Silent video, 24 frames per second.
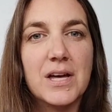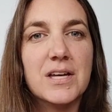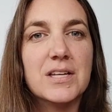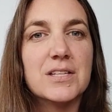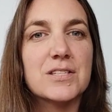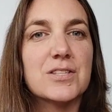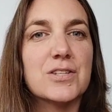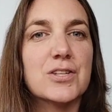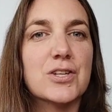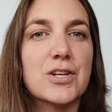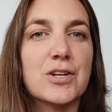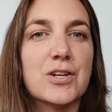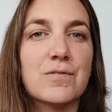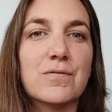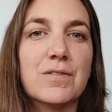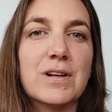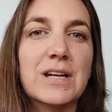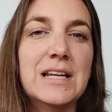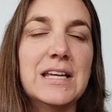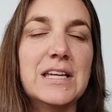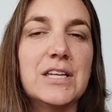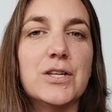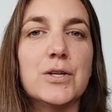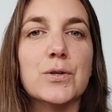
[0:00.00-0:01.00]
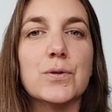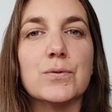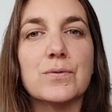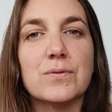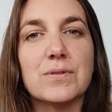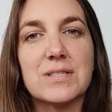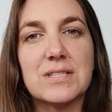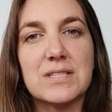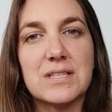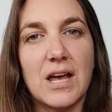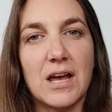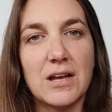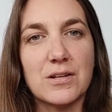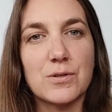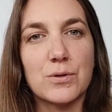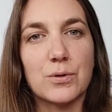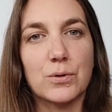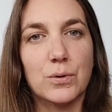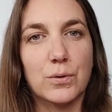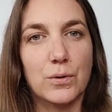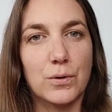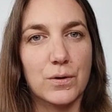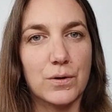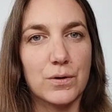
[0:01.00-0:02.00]
So you can really use
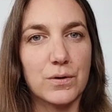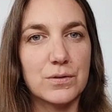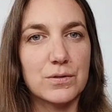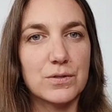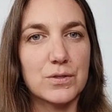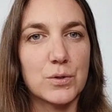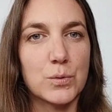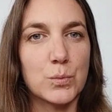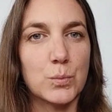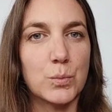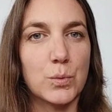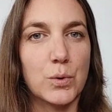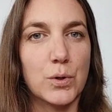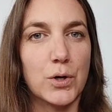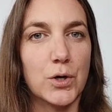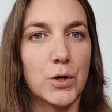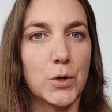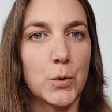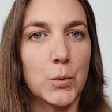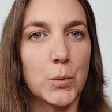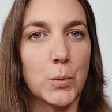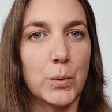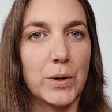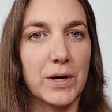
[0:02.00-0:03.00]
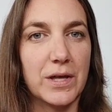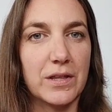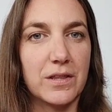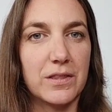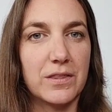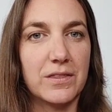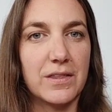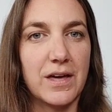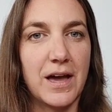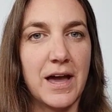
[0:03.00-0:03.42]
Subtle Earth to work with